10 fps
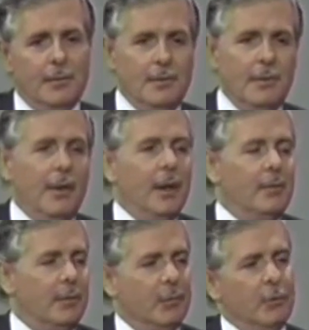develop
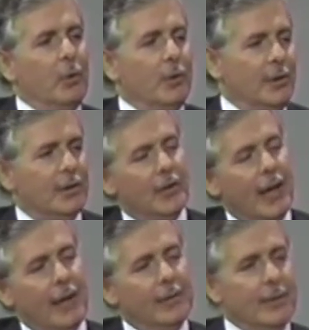some reportage
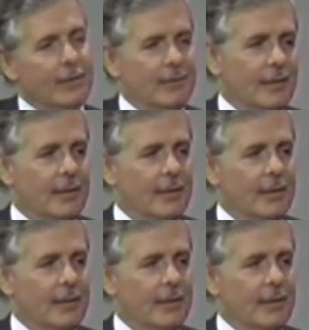out of it?